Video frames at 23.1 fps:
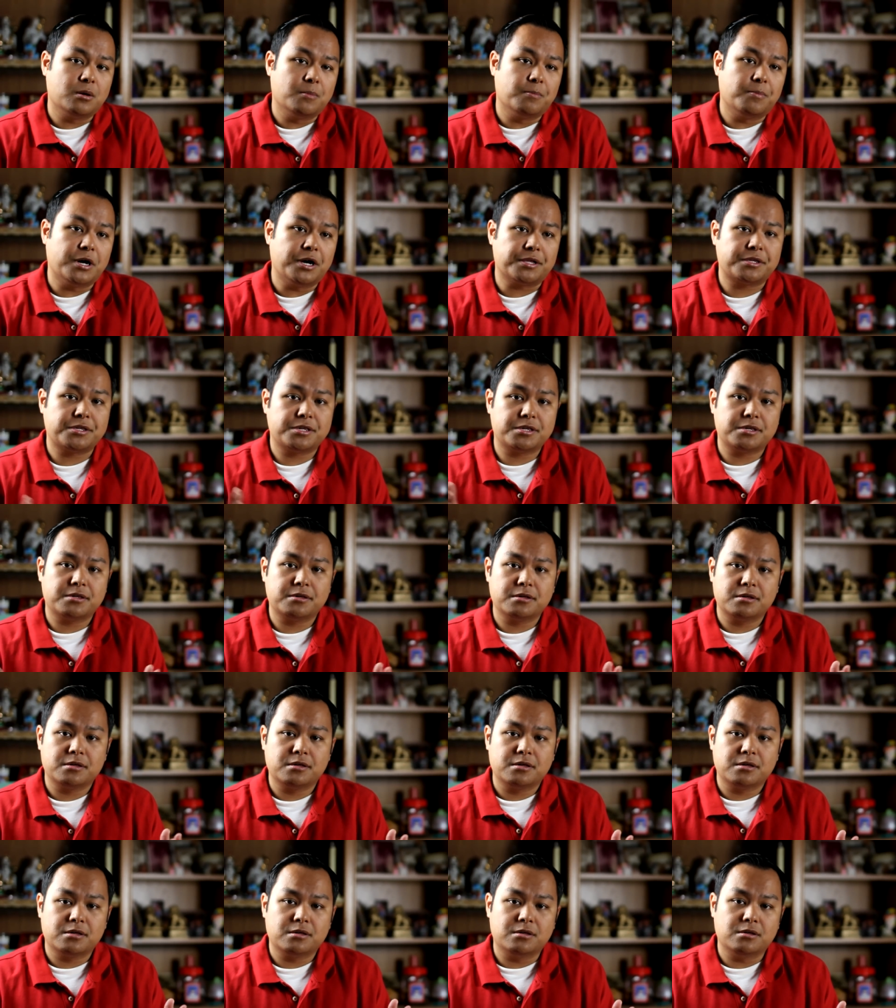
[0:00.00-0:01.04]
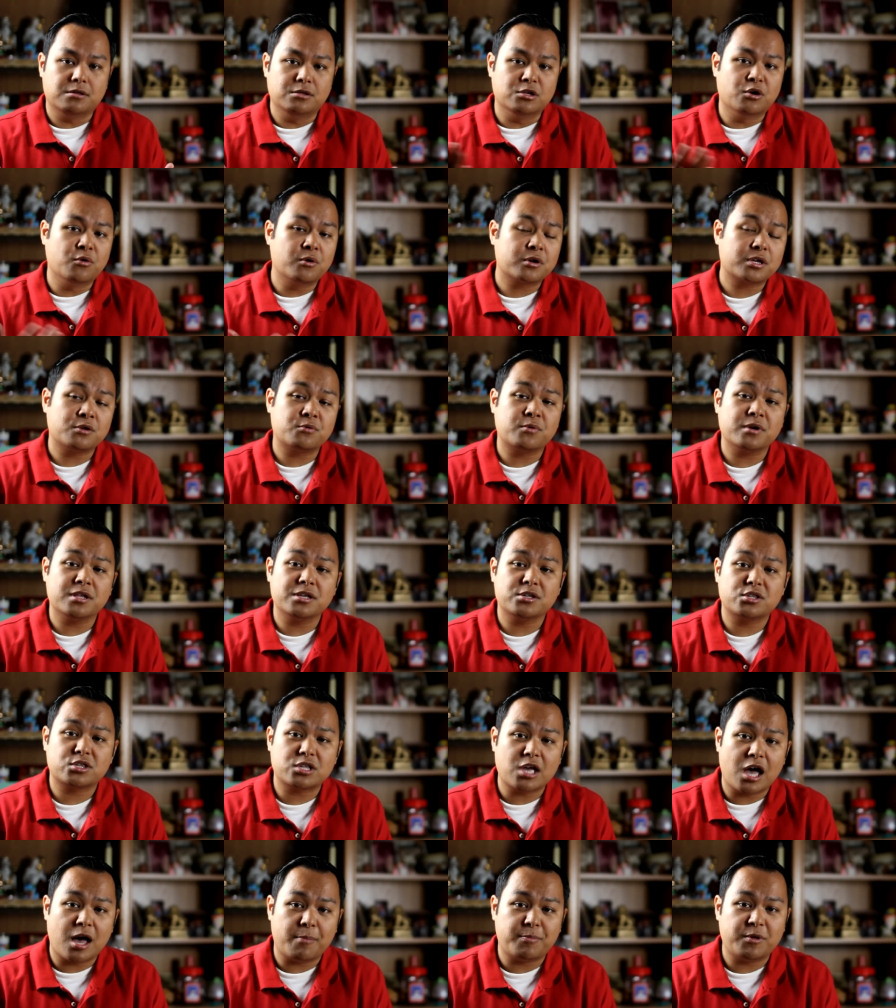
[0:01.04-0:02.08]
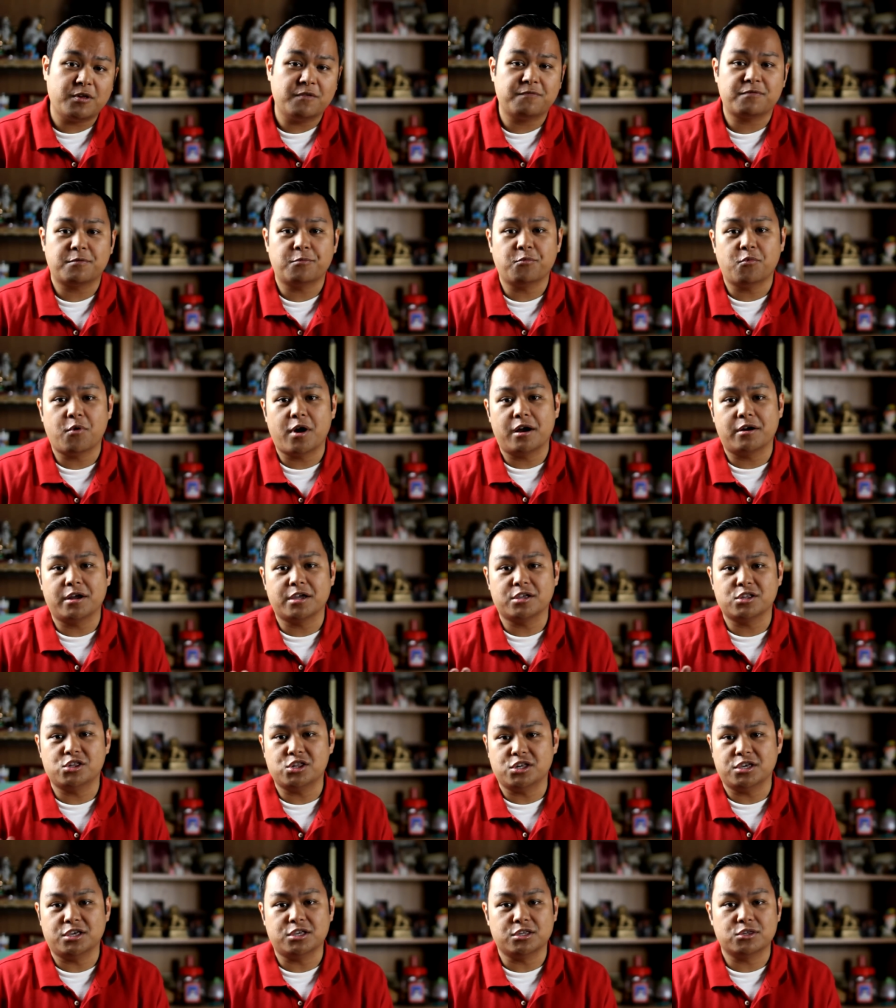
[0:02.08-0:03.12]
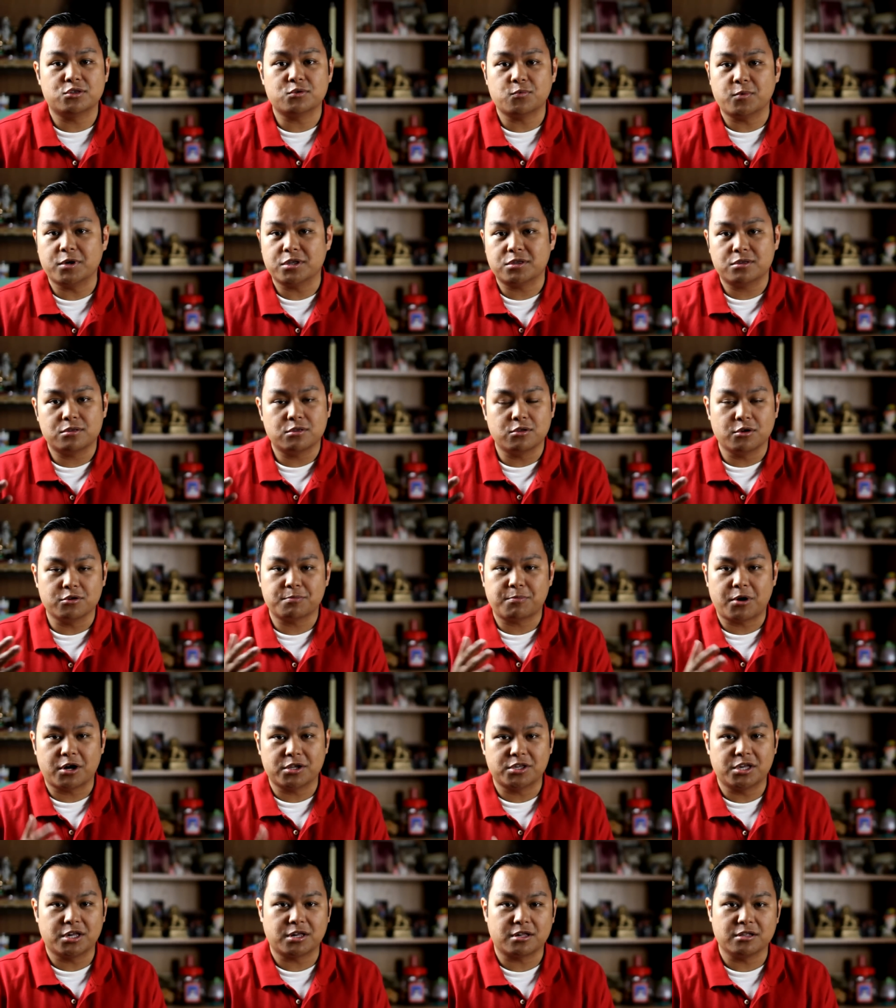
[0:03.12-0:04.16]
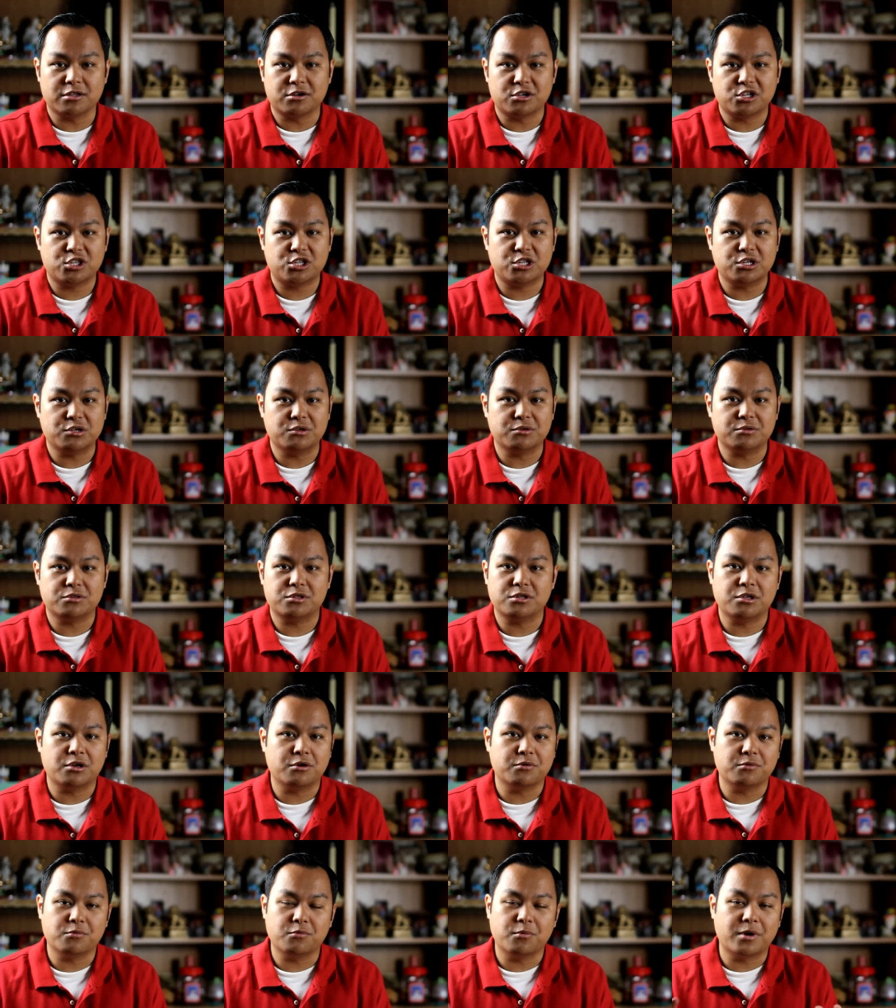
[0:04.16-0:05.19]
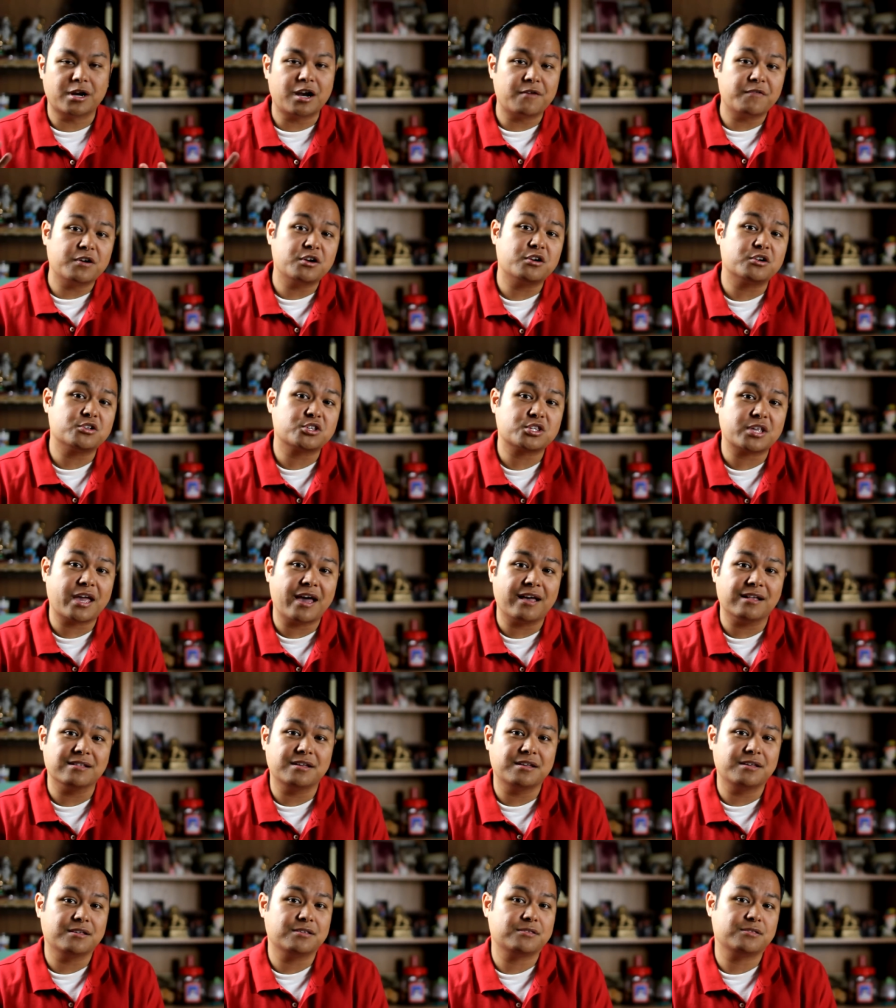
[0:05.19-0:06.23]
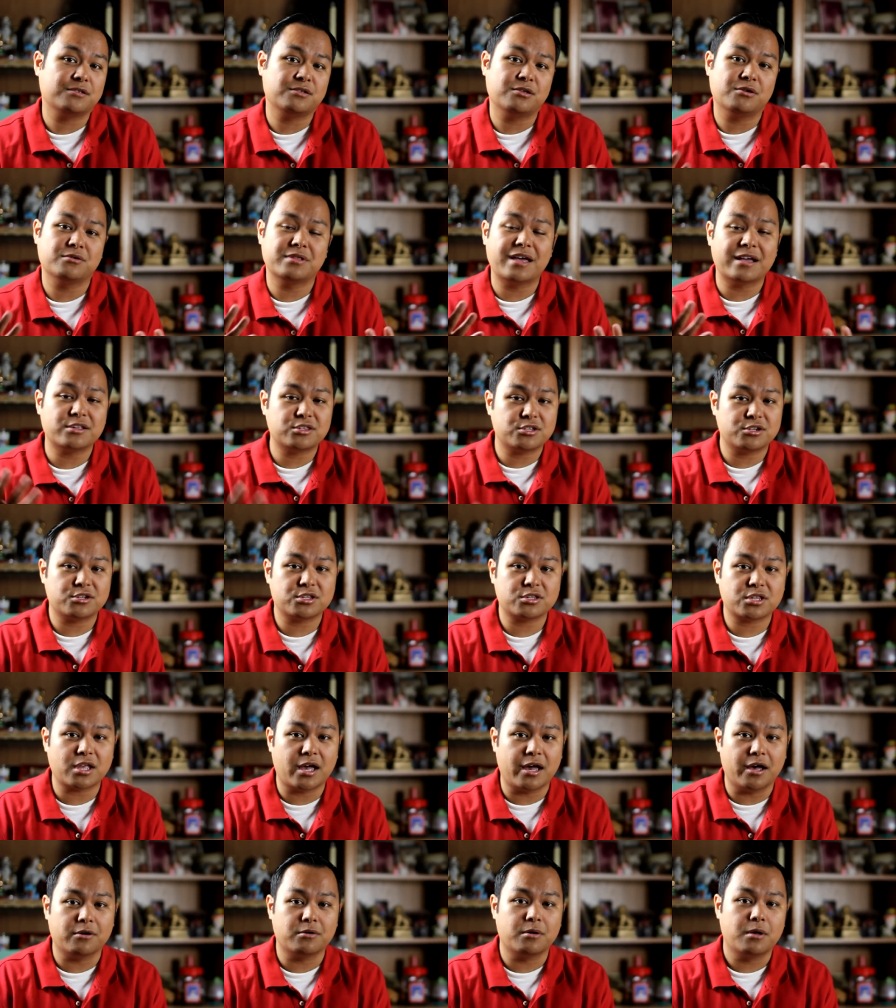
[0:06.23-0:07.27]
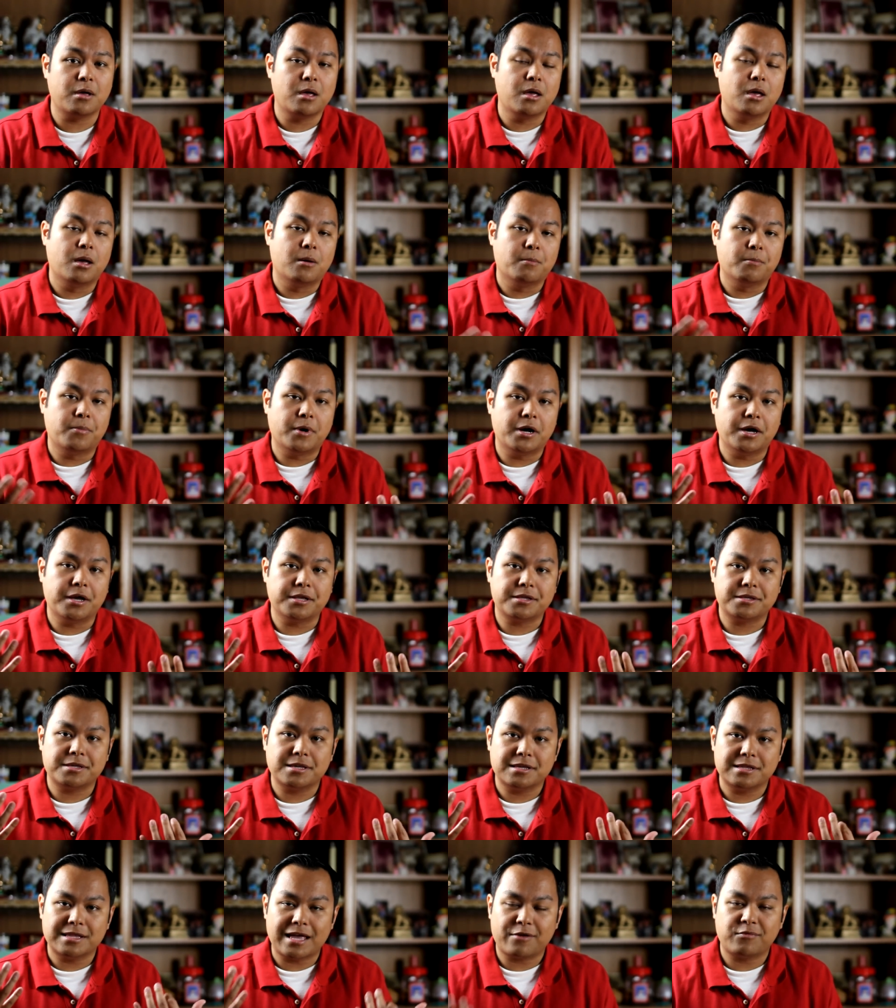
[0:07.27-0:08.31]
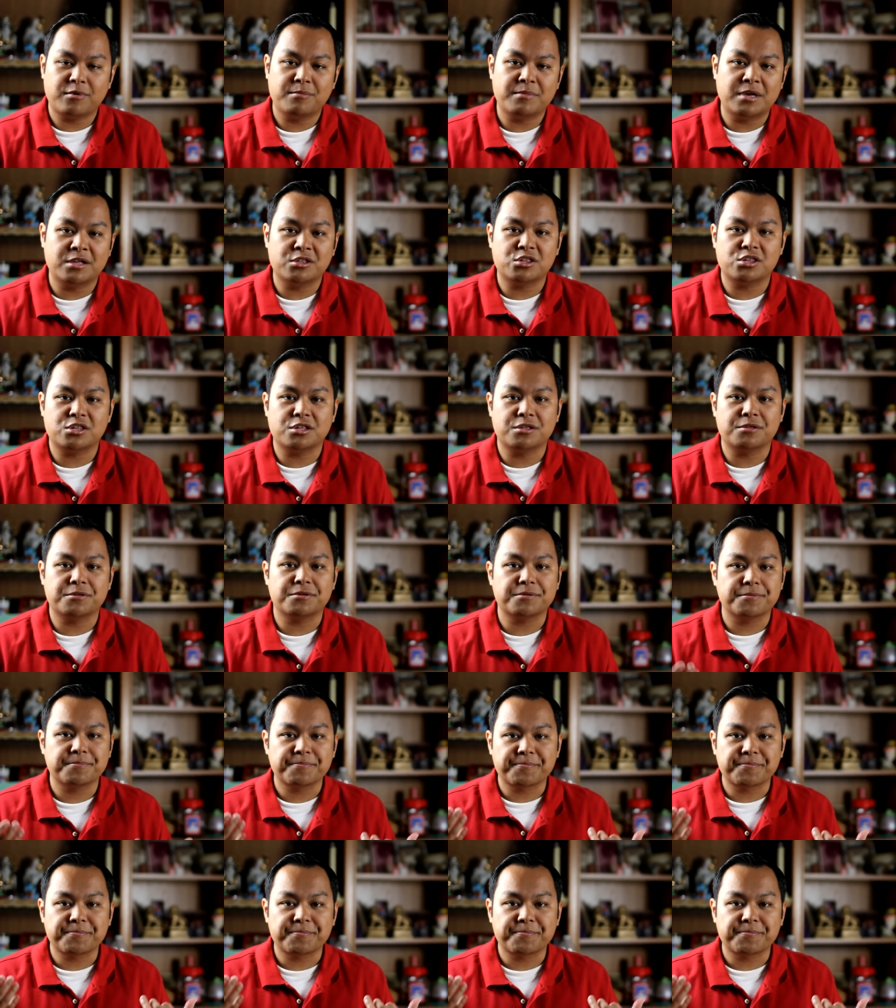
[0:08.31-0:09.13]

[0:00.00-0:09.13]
but no one can really stop you from wearing jeans with those particular shoes you know whatever your style is you know that's your style but like we mentioned